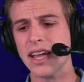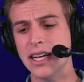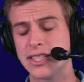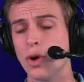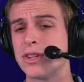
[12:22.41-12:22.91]

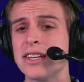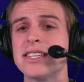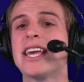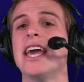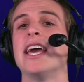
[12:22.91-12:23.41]
And so it
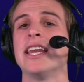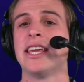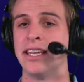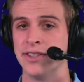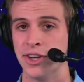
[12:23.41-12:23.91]
doesn't get any
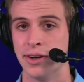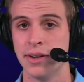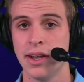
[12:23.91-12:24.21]
easier.